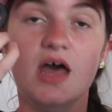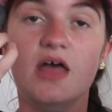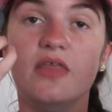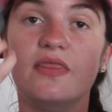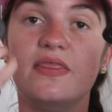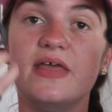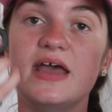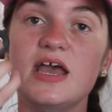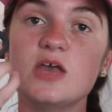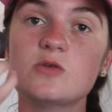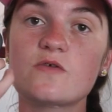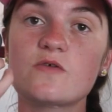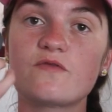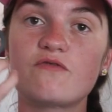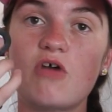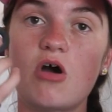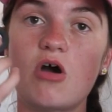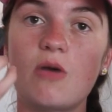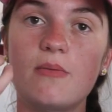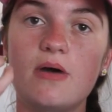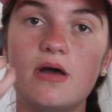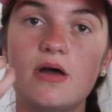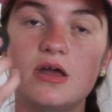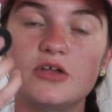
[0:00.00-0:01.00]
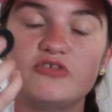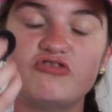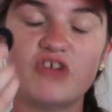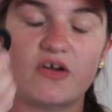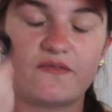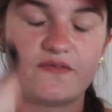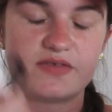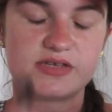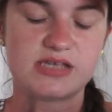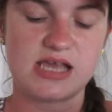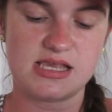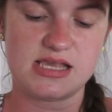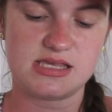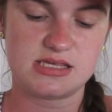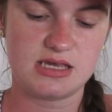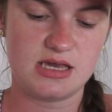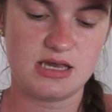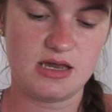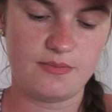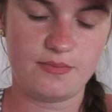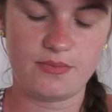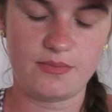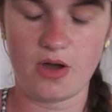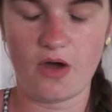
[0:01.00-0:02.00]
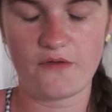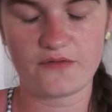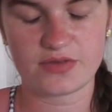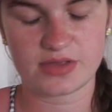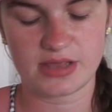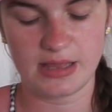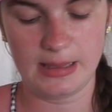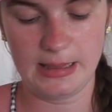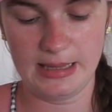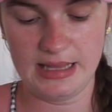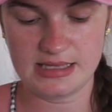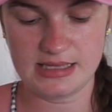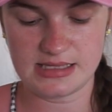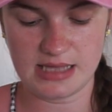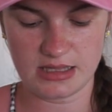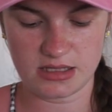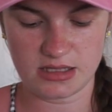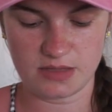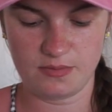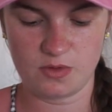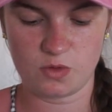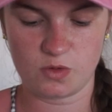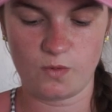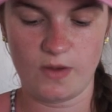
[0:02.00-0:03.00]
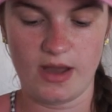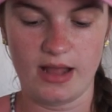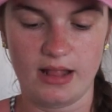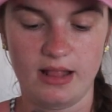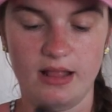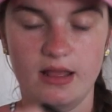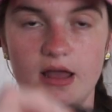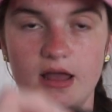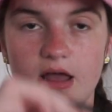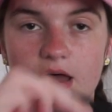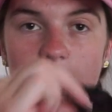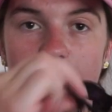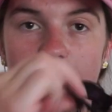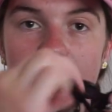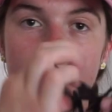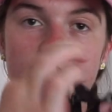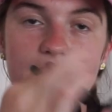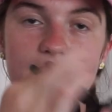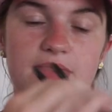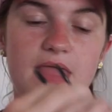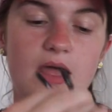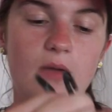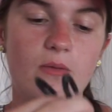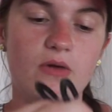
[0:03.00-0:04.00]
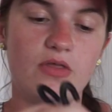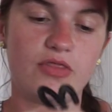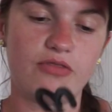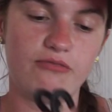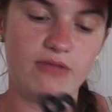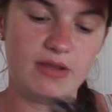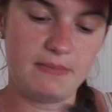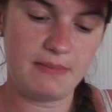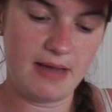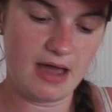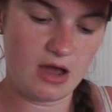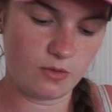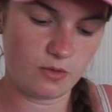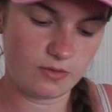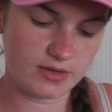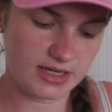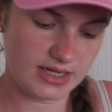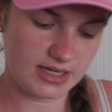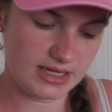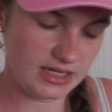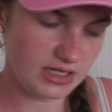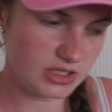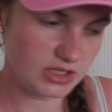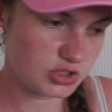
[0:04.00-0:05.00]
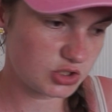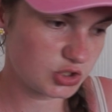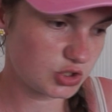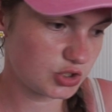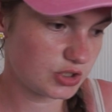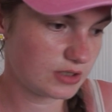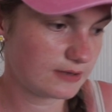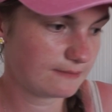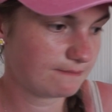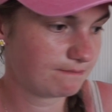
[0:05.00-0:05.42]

these are from Trafford Centre, but obviously Leeds had them as well. Yep, they were £3 each.